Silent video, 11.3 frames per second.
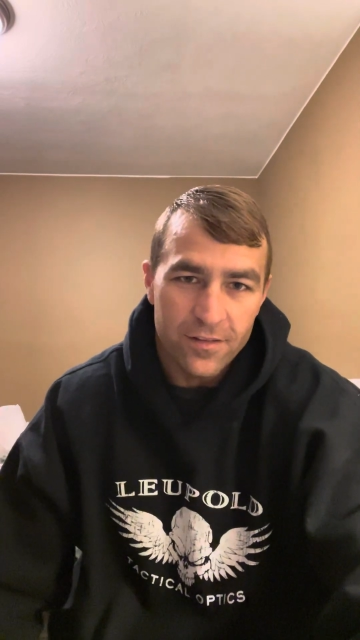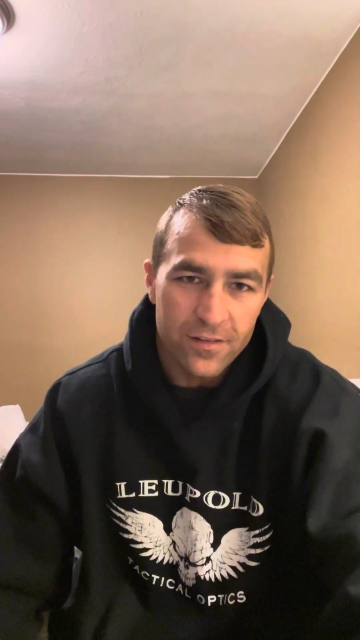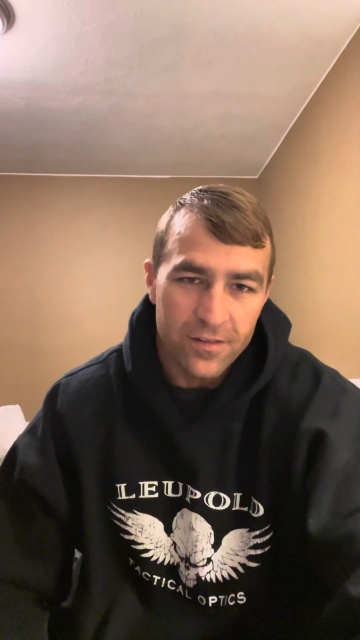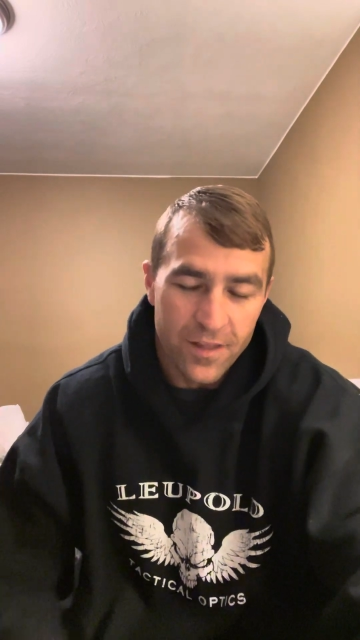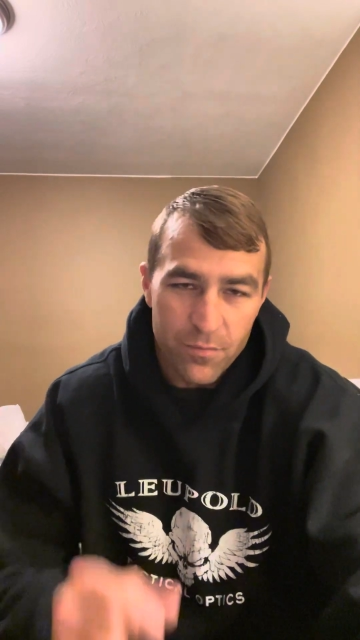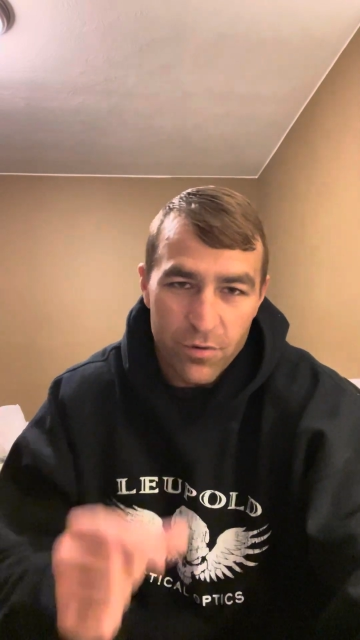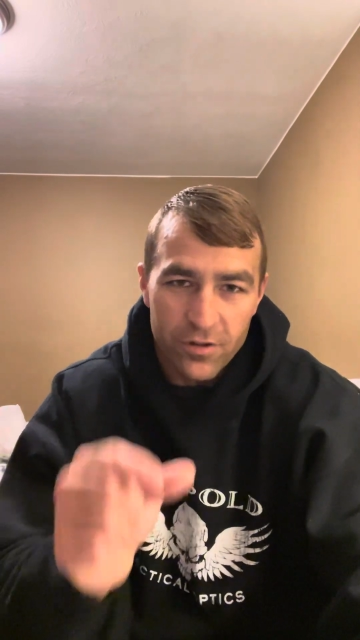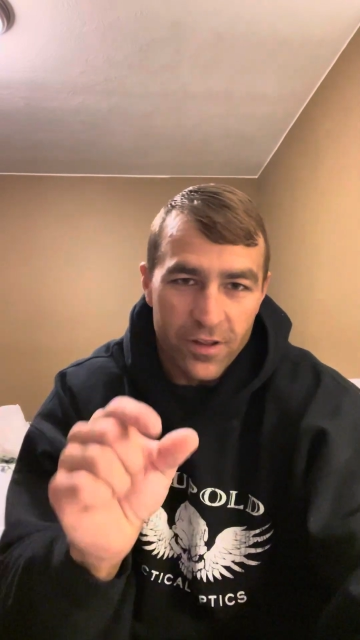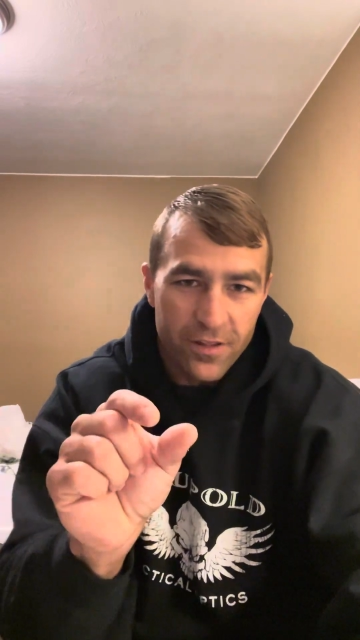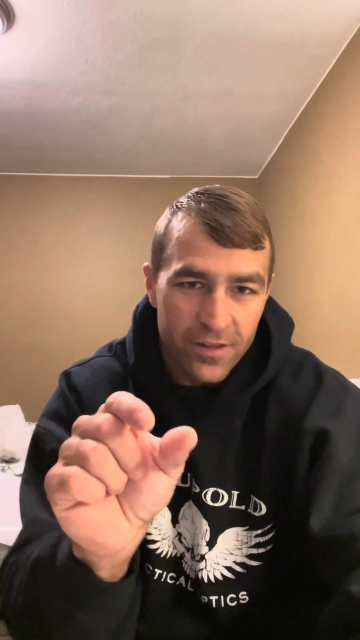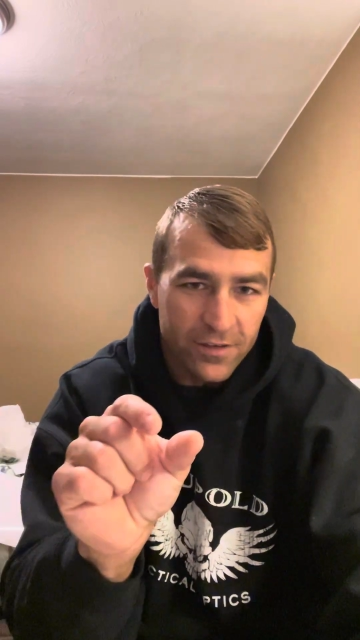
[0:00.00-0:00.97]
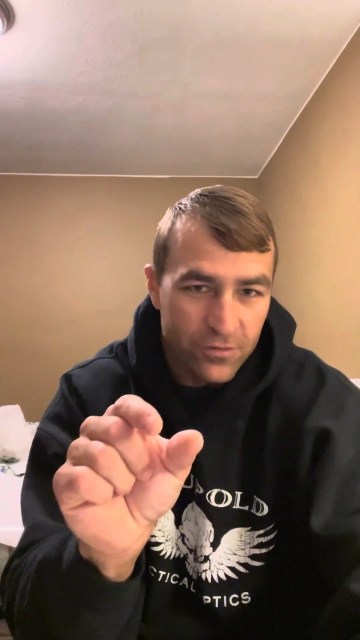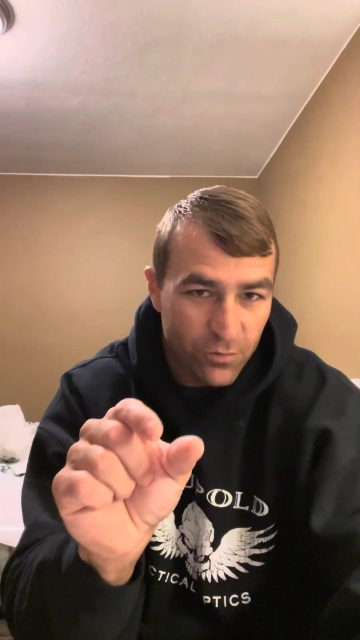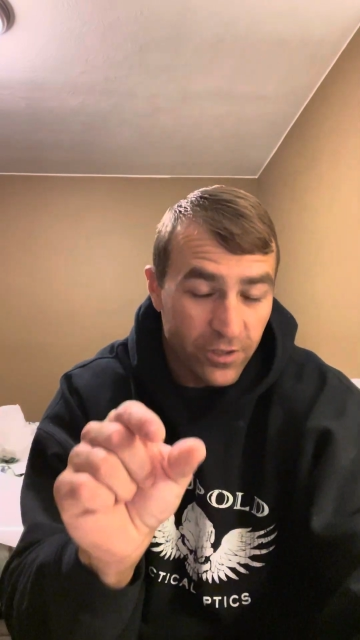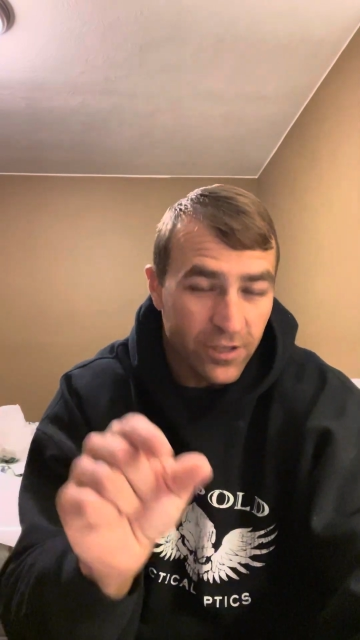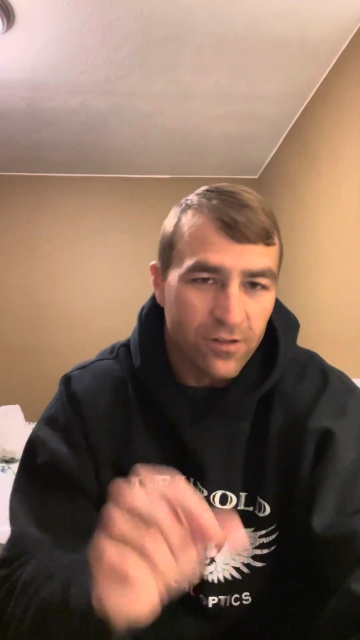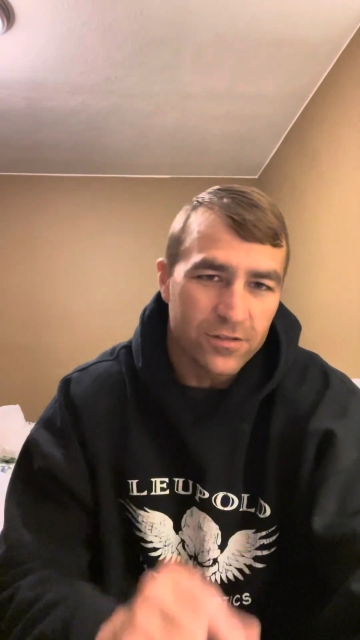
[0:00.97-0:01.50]
they put the things
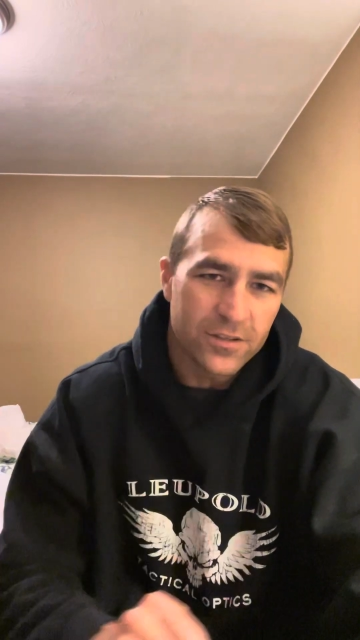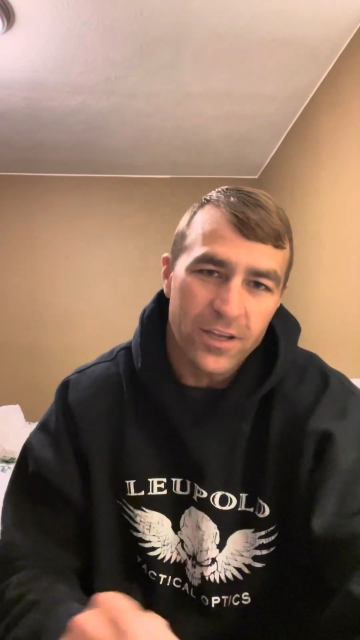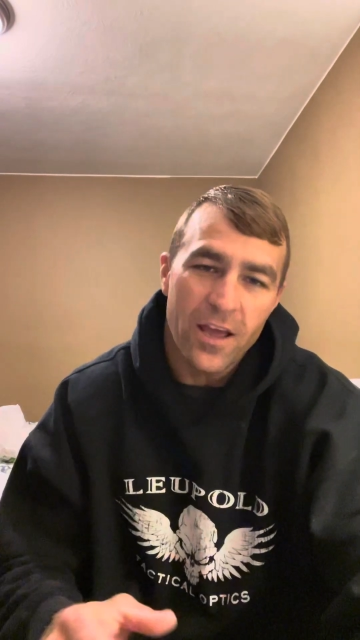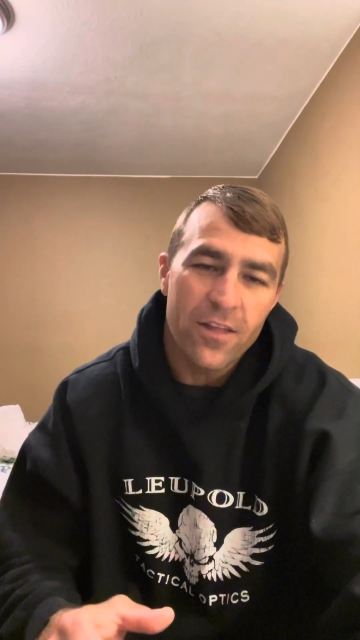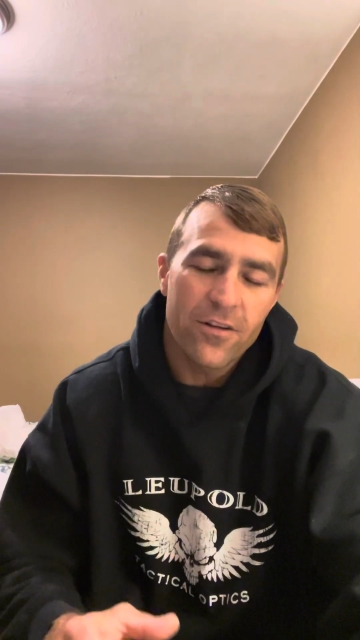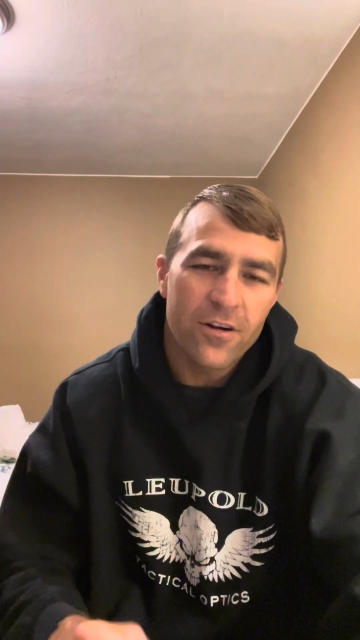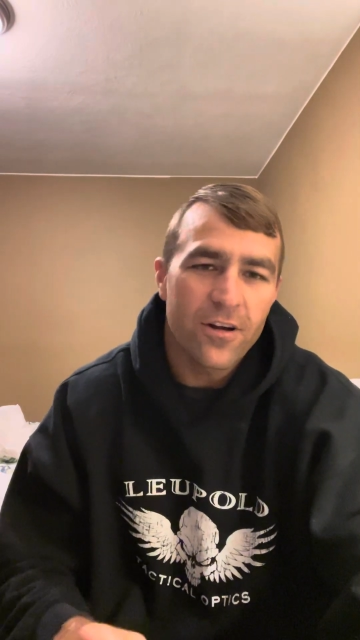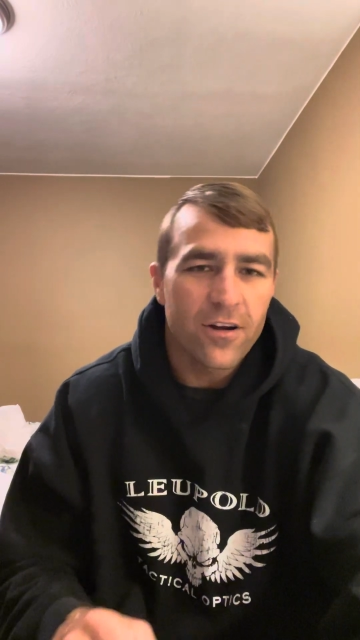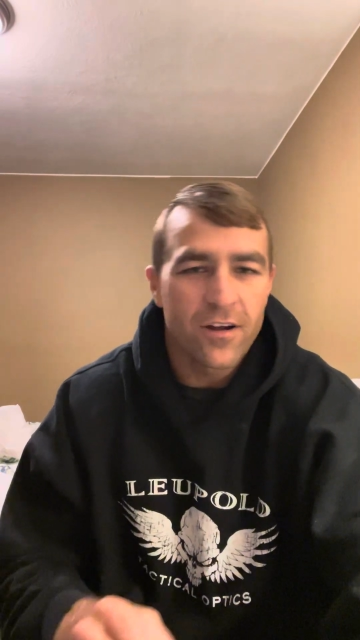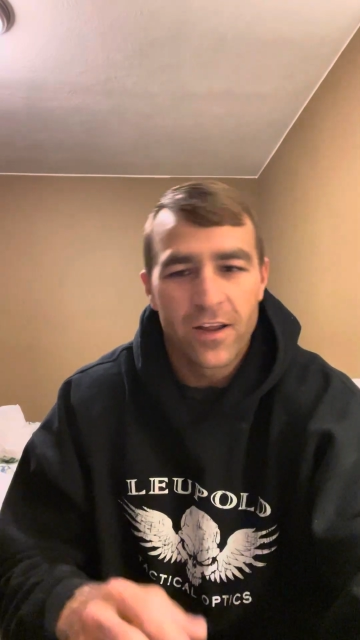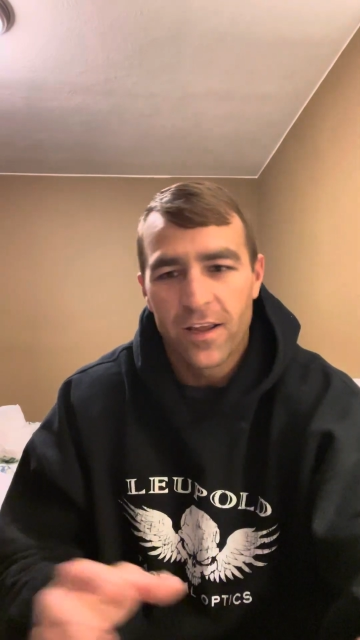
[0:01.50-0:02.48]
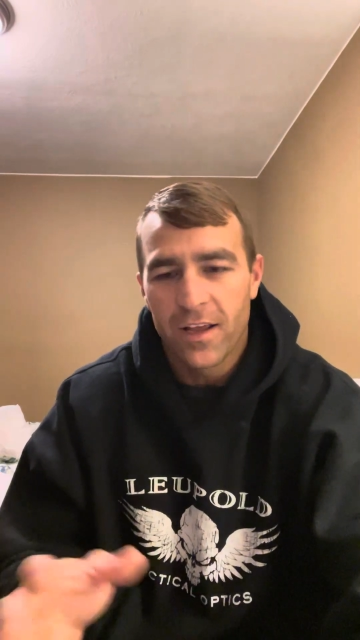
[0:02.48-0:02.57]
really close together.